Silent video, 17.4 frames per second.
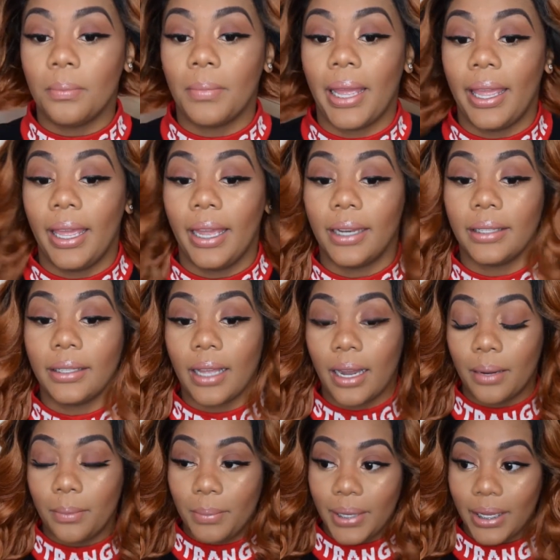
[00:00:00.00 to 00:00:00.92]
my head is
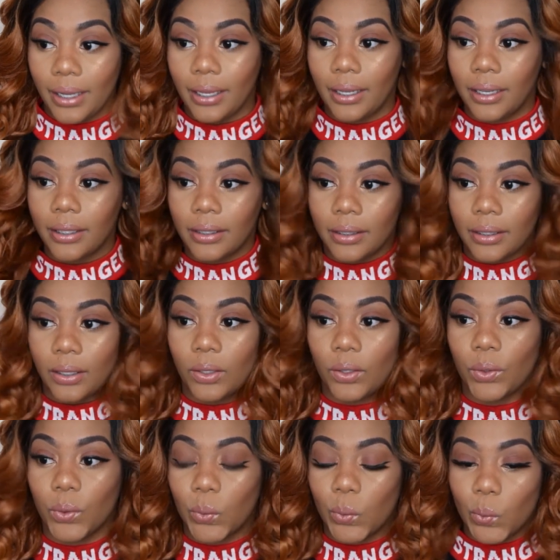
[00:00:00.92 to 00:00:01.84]
kind of big,
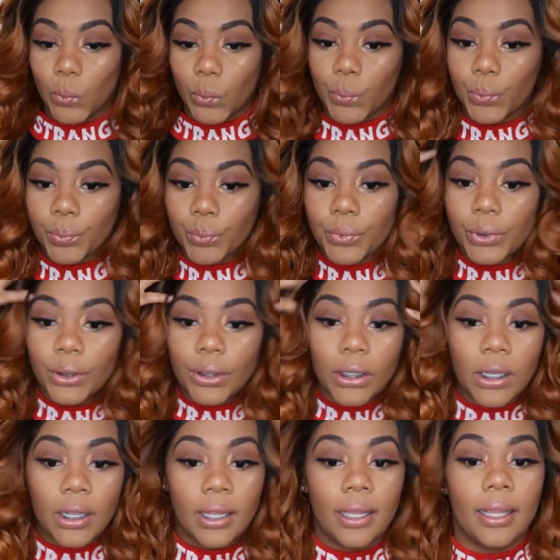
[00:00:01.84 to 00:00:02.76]
so
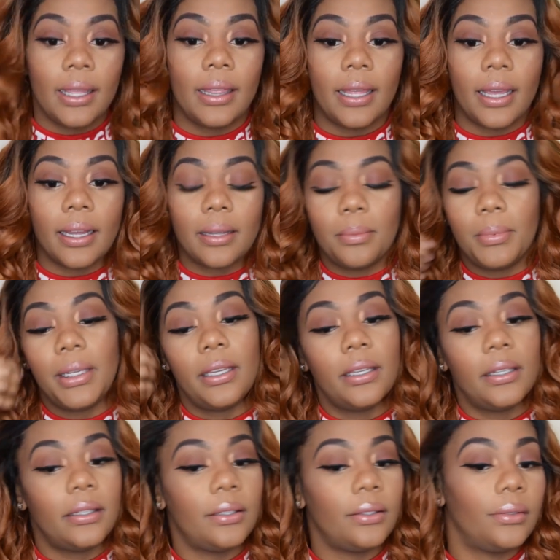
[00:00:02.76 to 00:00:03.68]
that could be
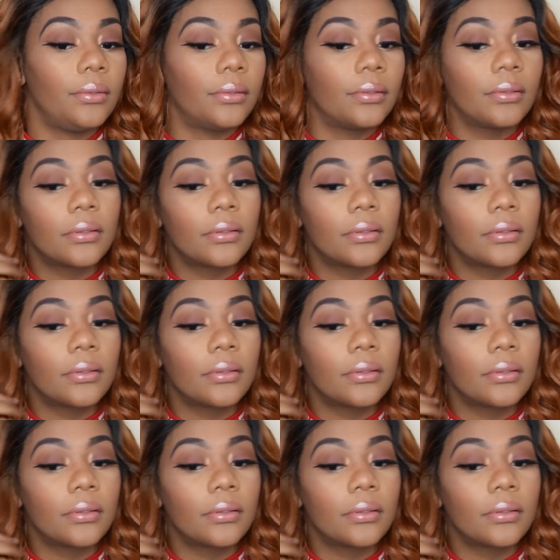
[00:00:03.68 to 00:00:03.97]
it too.